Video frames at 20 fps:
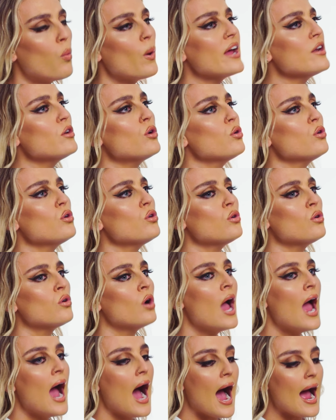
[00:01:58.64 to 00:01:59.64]
Wait, so no, no, no.
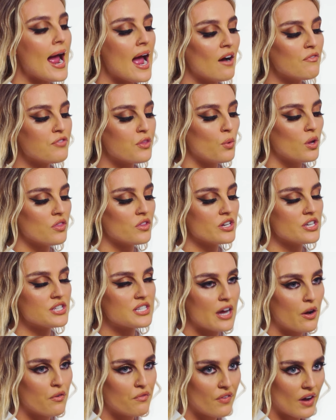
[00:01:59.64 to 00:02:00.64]
I have the one that you
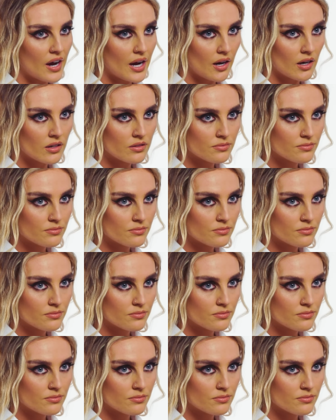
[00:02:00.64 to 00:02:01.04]
set on fire.